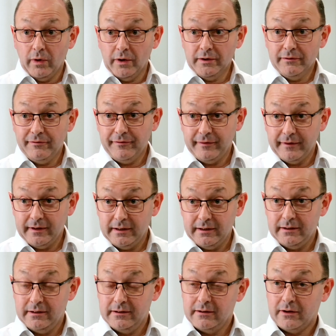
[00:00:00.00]
of the
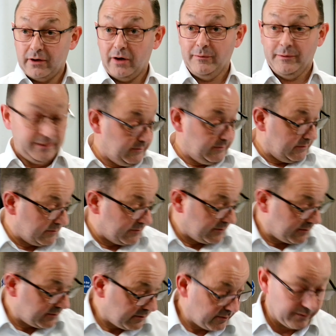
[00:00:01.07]
common
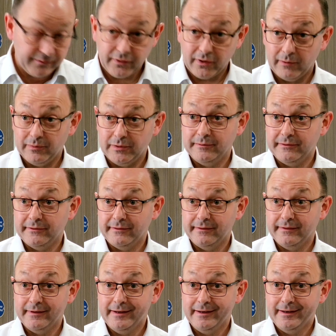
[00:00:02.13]
problems
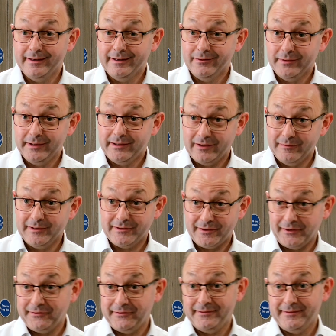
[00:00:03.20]
we come
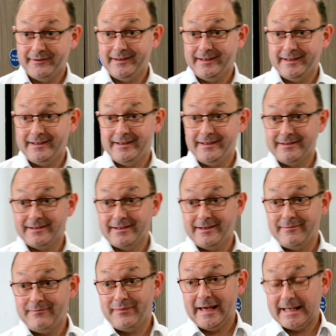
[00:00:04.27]
across is
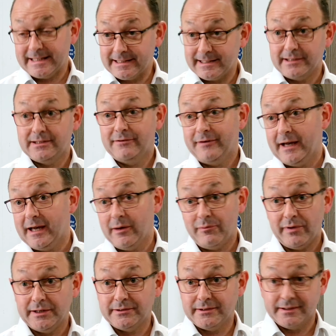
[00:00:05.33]
excessive air
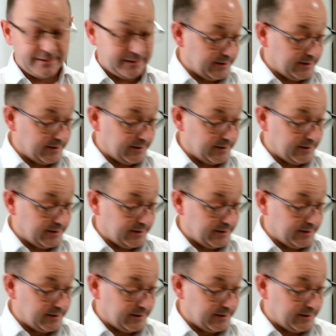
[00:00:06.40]
pressures.